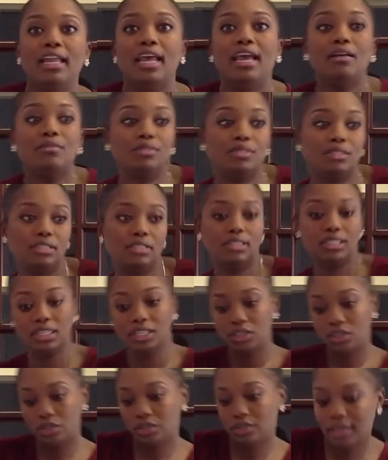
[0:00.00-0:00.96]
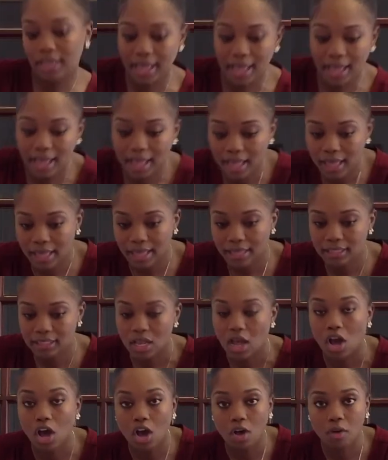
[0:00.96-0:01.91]
I will see you guys.
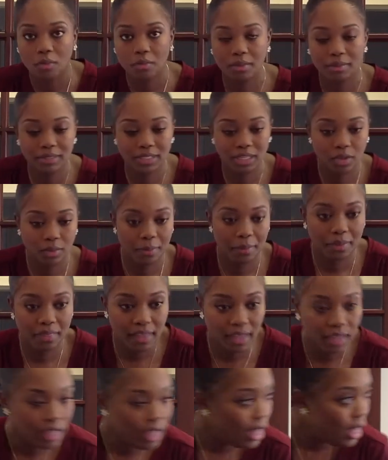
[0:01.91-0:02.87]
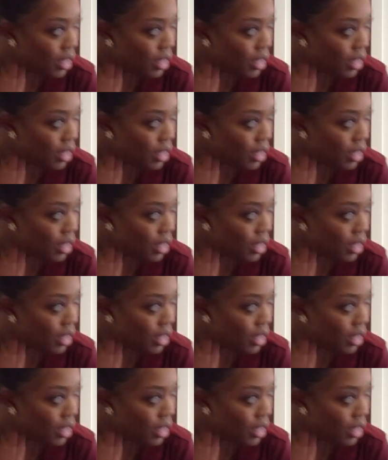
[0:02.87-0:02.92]
Oh, I'm gonna tell you one more thing.